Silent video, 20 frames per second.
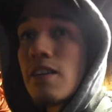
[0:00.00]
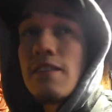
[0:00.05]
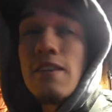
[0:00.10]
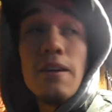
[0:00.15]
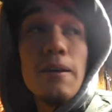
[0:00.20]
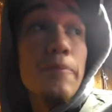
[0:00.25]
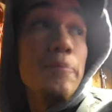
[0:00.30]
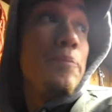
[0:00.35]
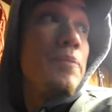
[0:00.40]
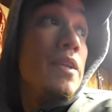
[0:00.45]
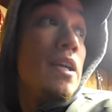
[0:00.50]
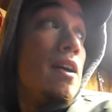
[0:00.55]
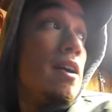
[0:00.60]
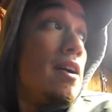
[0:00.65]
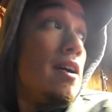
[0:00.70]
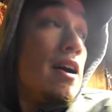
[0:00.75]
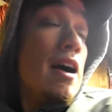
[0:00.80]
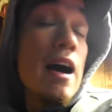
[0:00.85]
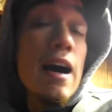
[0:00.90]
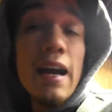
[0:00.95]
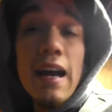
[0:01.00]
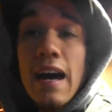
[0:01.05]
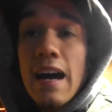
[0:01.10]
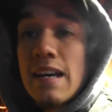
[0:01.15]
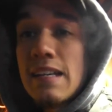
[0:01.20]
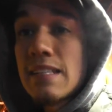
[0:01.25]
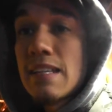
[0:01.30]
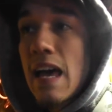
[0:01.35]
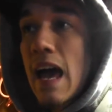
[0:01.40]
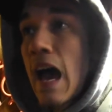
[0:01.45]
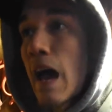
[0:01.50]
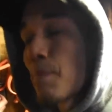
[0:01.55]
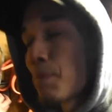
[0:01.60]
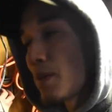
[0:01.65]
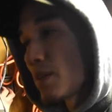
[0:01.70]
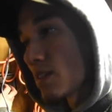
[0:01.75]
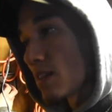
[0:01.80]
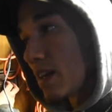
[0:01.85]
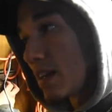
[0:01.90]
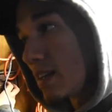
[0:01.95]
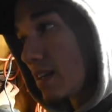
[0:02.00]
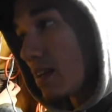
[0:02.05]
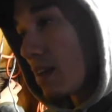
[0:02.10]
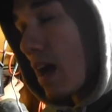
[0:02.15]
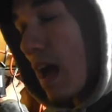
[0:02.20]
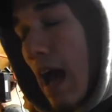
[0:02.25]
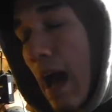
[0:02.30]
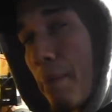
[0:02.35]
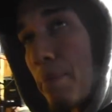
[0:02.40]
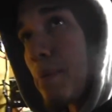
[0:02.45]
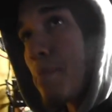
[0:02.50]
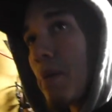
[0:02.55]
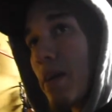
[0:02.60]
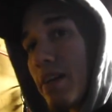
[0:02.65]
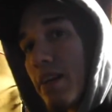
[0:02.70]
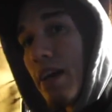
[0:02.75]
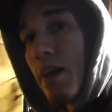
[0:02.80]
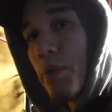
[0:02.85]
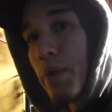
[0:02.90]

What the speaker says: So all right guys, happy Monday.